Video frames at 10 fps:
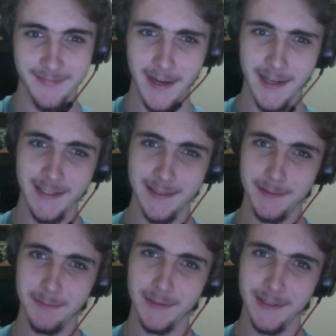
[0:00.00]
and he's a
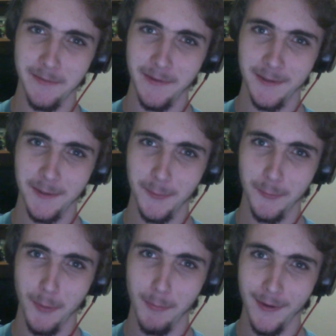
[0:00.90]
specific little
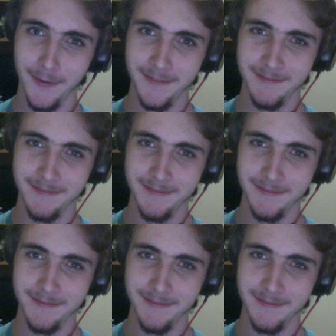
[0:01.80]
robot.